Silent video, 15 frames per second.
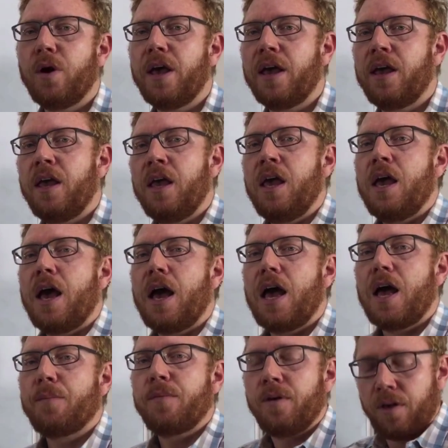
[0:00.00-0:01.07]
where
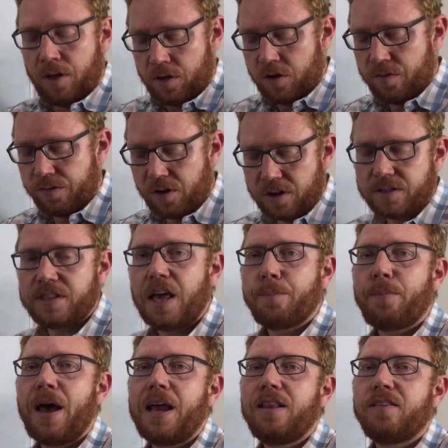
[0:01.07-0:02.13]
um, you've lost
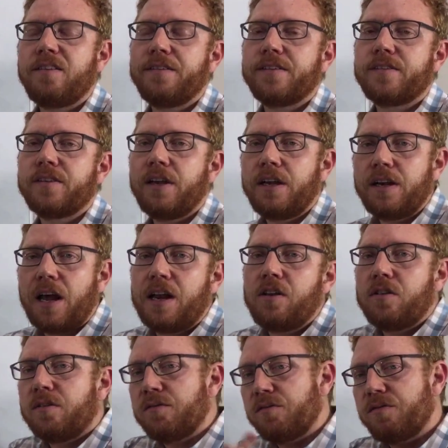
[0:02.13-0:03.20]
that patency of the skin
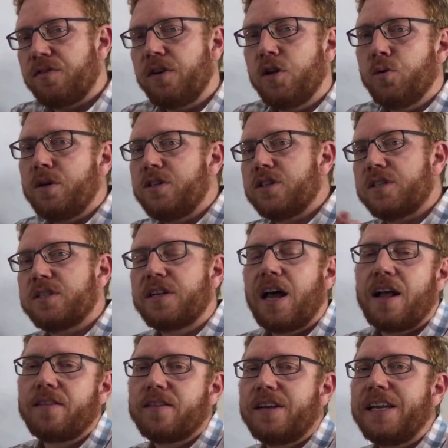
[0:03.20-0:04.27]
and fluid just
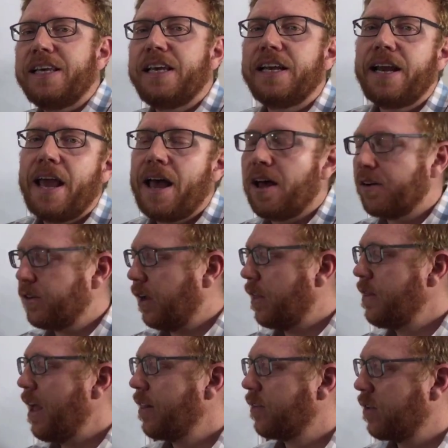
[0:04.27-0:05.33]
starts leaking out.
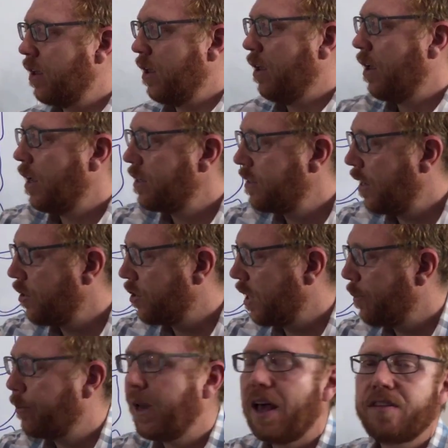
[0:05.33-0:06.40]
And that's
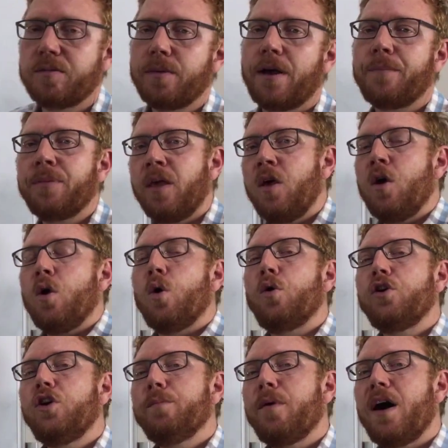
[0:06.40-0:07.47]
essentially plasma.
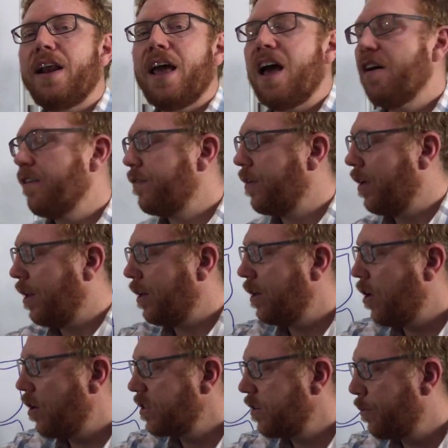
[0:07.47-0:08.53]
Or you might have
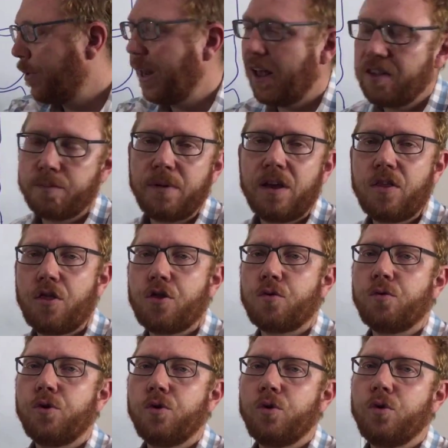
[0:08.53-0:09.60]
loss of plasma
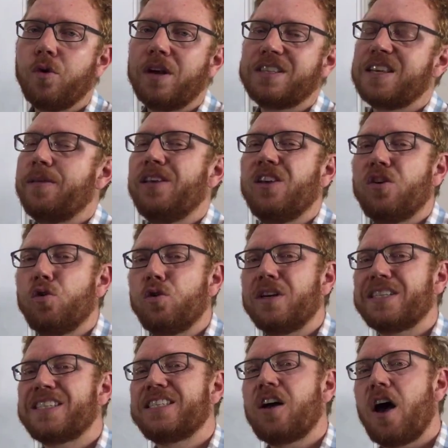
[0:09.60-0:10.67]
through something called
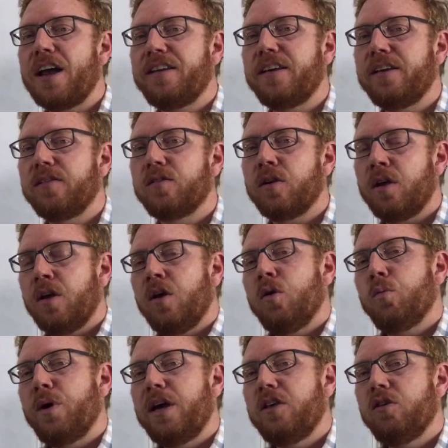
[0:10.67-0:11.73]
ascites,
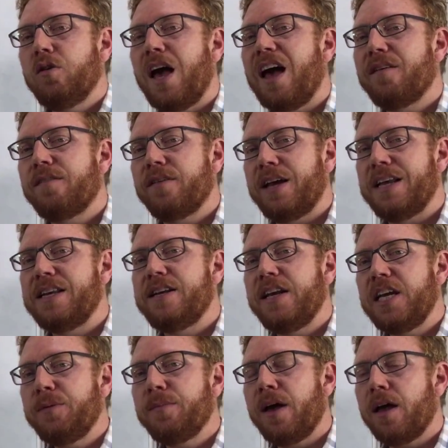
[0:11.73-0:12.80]
where you have
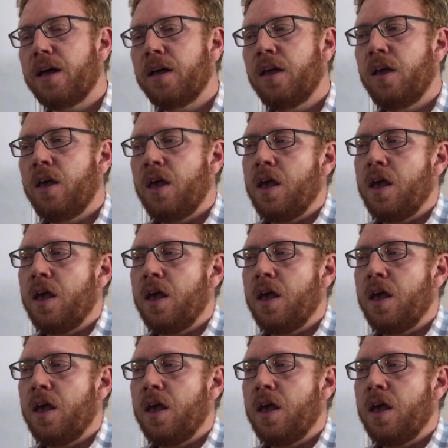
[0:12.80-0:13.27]
edema